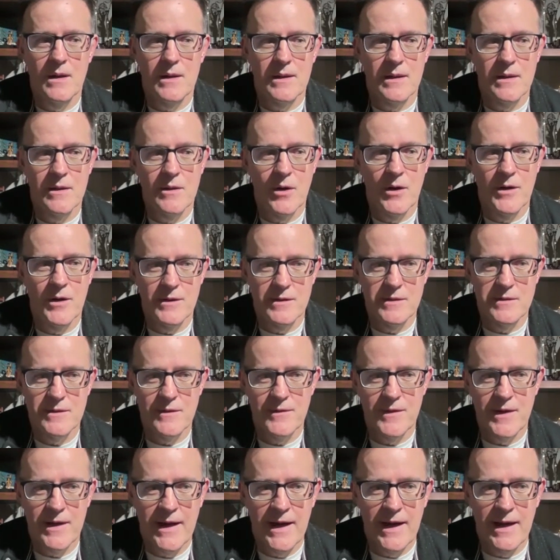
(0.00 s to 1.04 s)
Guardians of
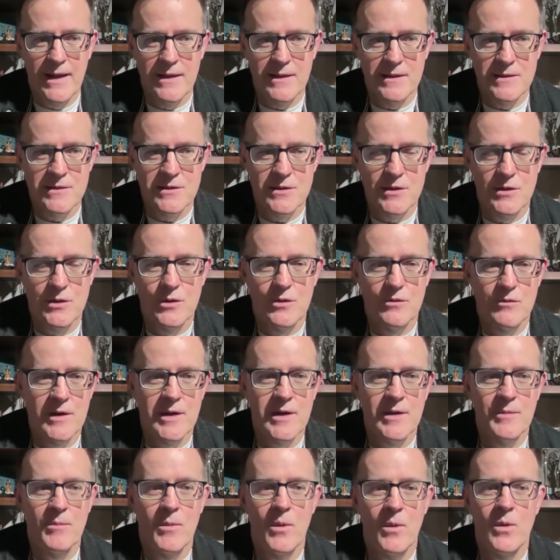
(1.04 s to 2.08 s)
the Galaxy or
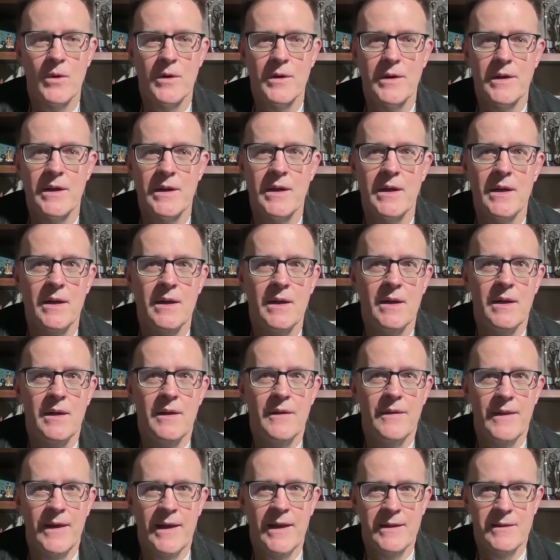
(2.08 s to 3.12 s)
Rick and Morty,
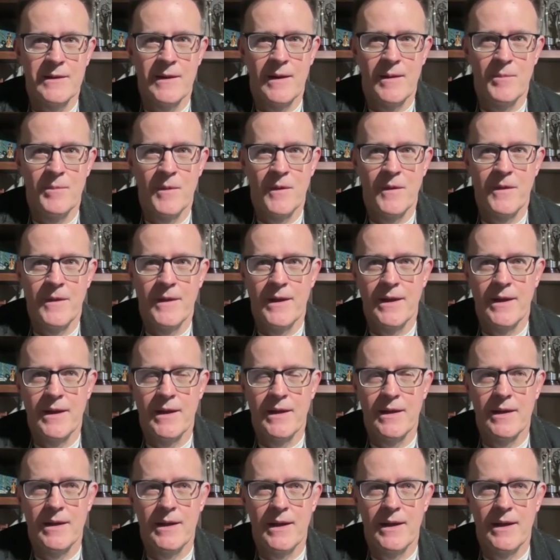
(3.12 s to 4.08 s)
that type of thing.